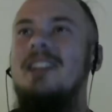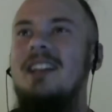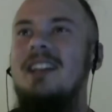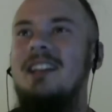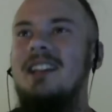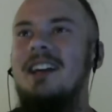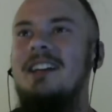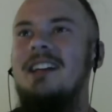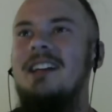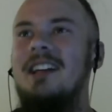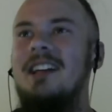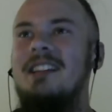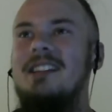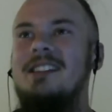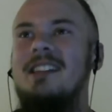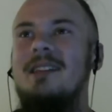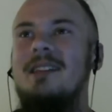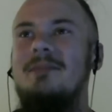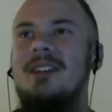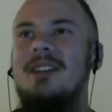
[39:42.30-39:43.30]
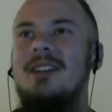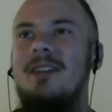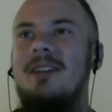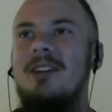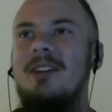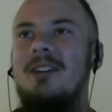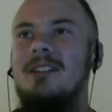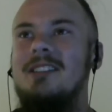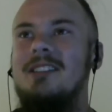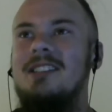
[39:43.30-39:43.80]
then like at the same time
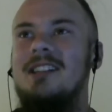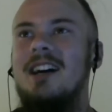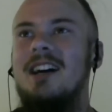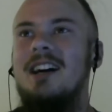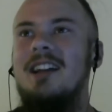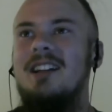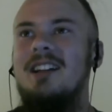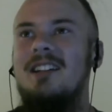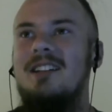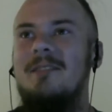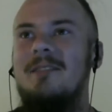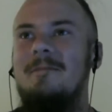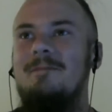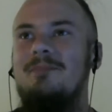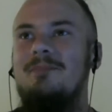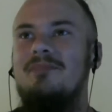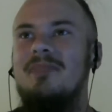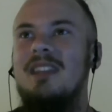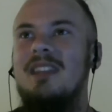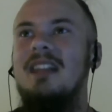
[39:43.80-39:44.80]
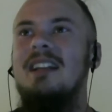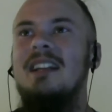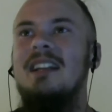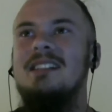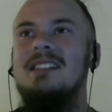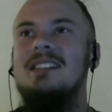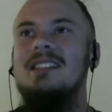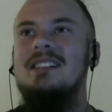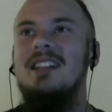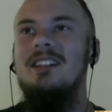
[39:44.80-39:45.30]
though, it's not
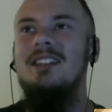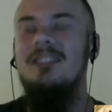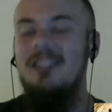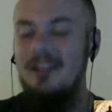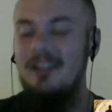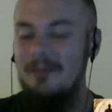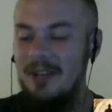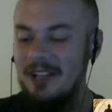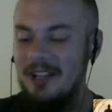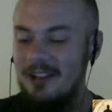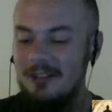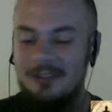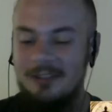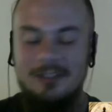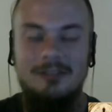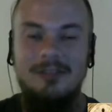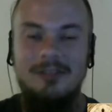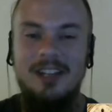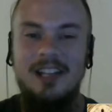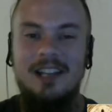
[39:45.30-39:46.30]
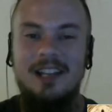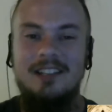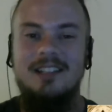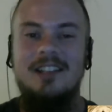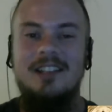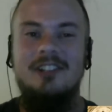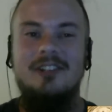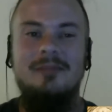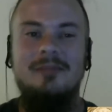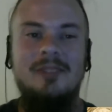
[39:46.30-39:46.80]
necessarily my go-to
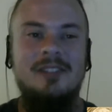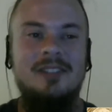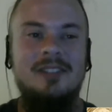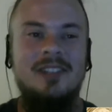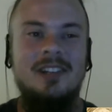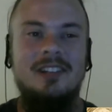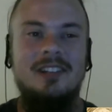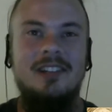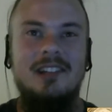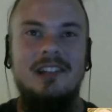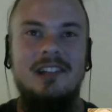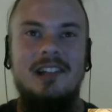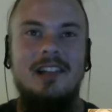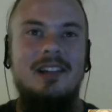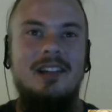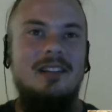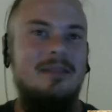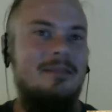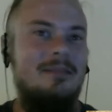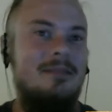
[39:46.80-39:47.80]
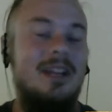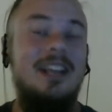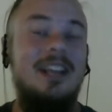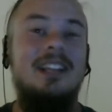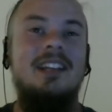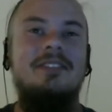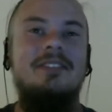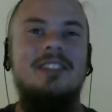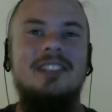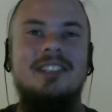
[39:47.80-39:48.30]
relaxation music. I can
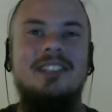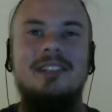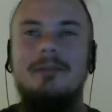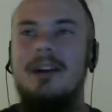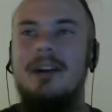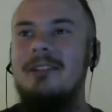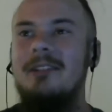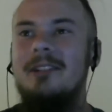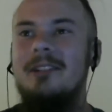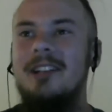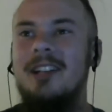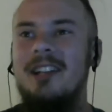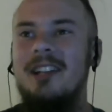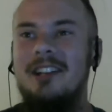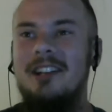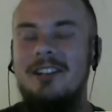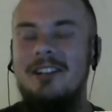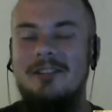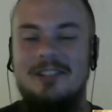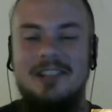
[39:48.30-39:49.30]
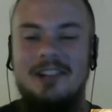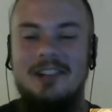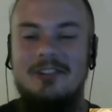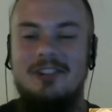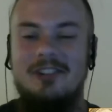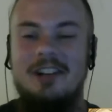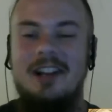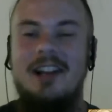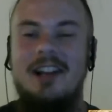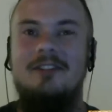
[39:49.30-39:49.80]
definitely see why you would need a new
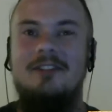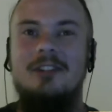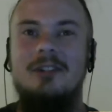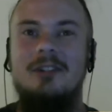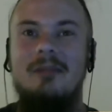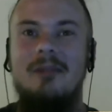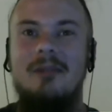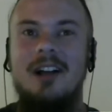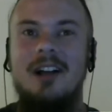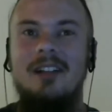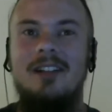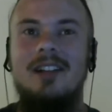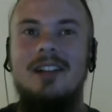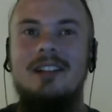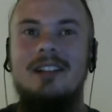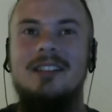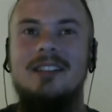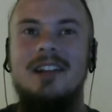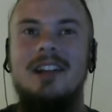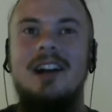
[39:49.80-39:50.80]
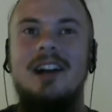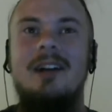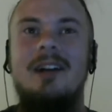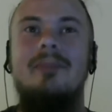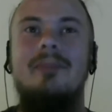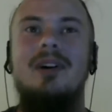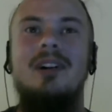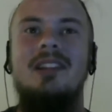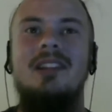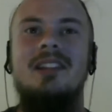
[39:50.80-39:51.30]
soundtrack after a while, because like I
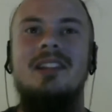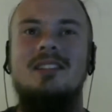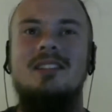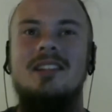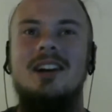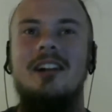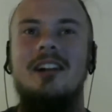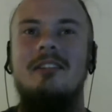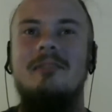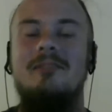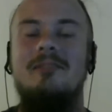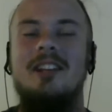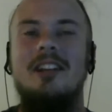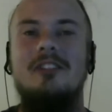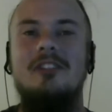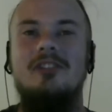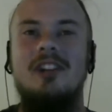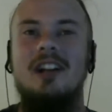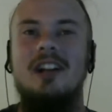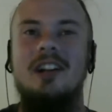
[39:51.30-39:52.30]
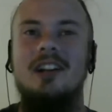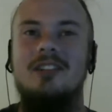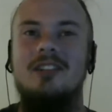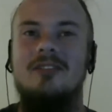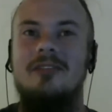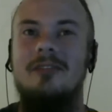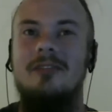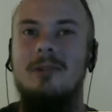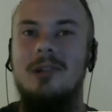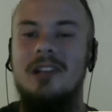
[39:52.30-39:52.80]
bought the Skyrim soundtrack and it's
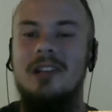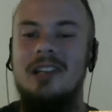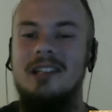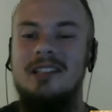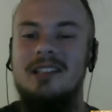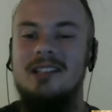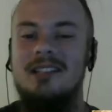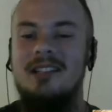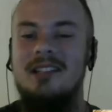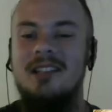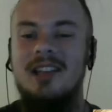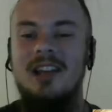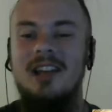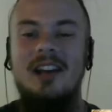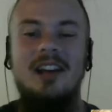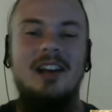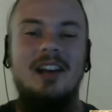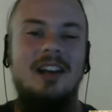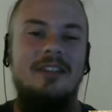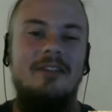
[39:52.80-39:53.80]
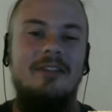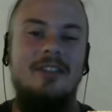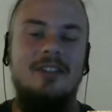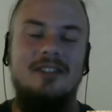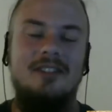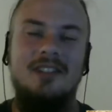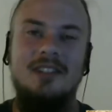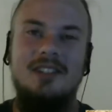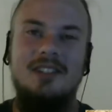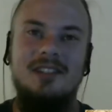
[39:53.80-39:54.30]
4 discs,
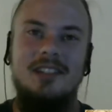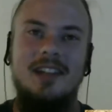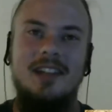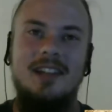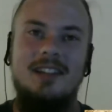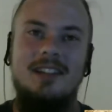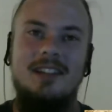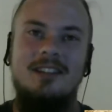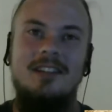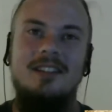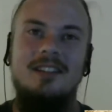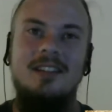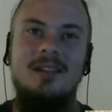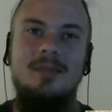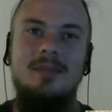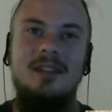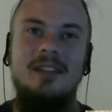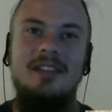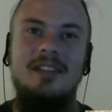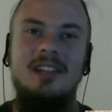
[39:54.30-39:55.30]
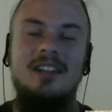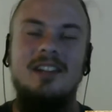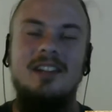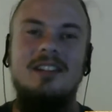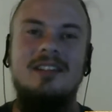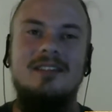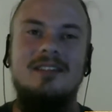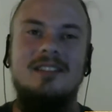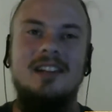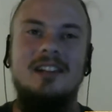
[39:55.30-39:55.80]
versus like the Oblivion
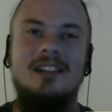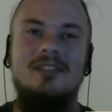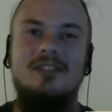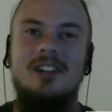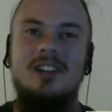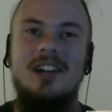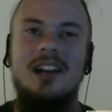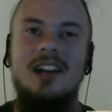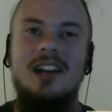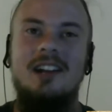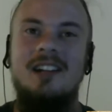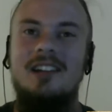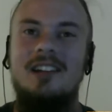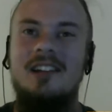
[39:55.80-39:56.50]
soundtrack.